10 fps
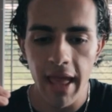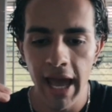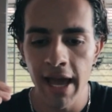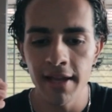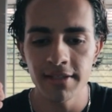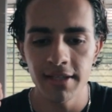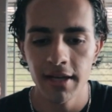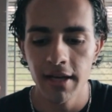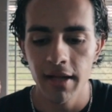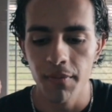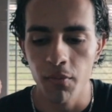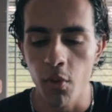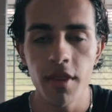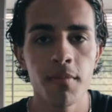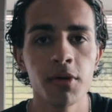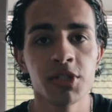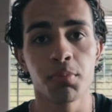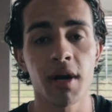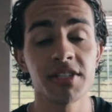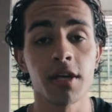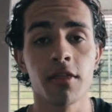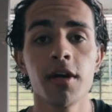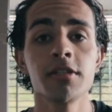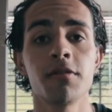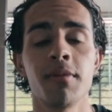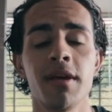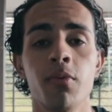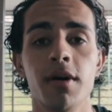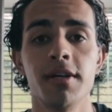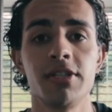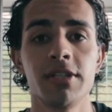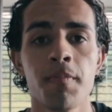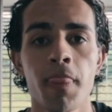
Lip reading: And one of the most depressing thoughts for me was,